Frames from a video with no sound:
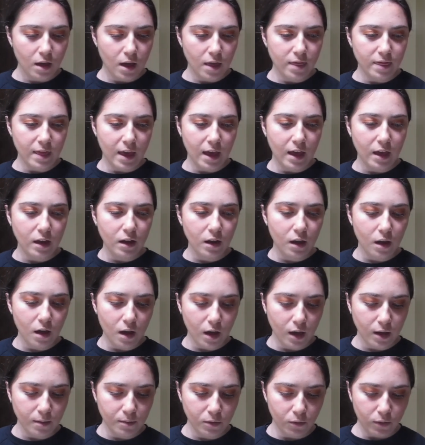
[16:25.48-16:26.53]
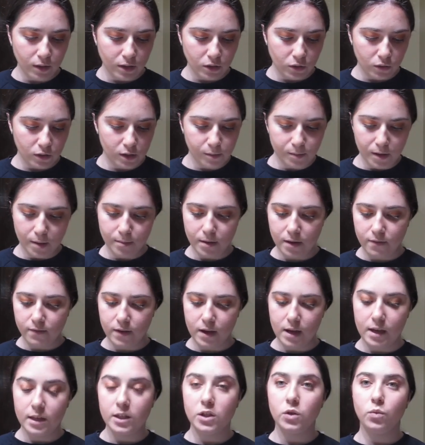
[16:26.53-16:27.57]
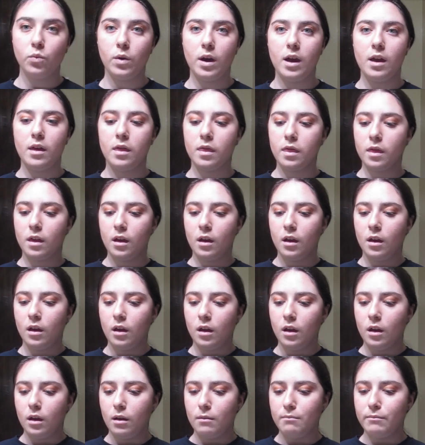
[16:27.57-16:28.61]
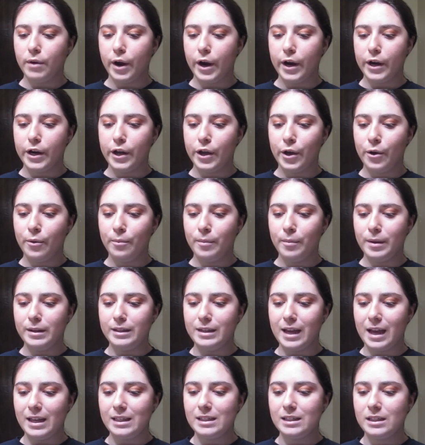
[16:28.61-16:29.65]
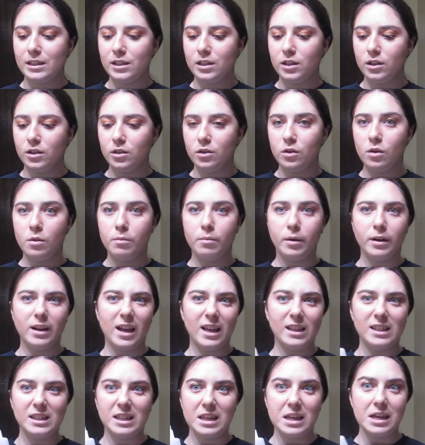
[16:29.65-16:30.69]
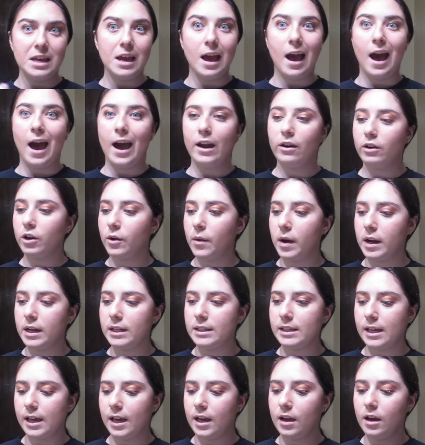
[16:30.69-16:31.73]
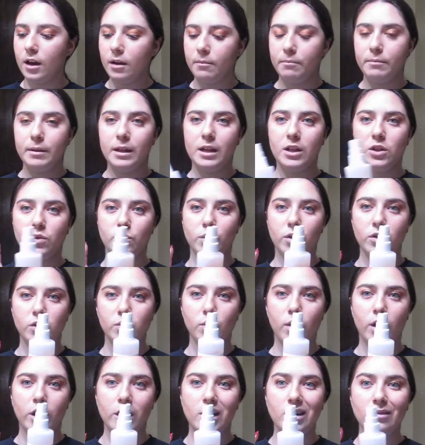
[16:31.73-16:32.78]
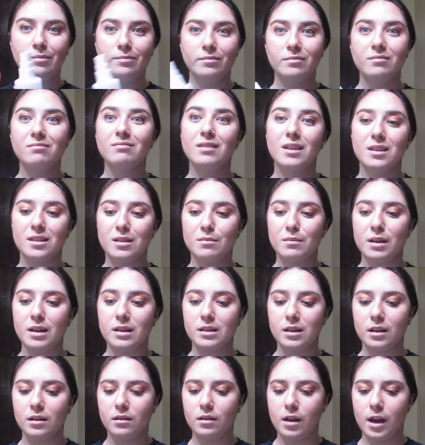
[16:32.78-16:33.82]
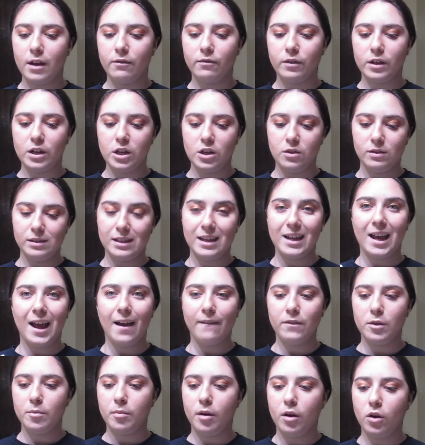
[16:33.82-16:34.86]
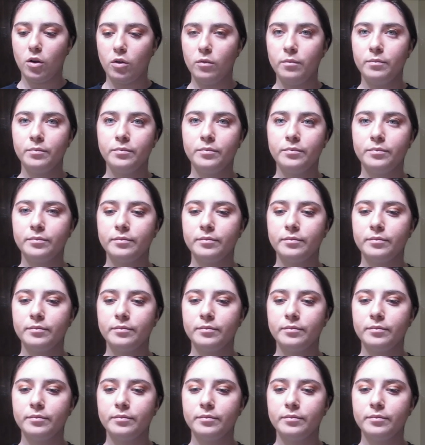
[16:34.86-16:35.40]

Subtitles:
And then I am going to spray my face with Mario Badescu, I don't know how to say it, but his rose water. It's amazing. I've already used like half the bottle.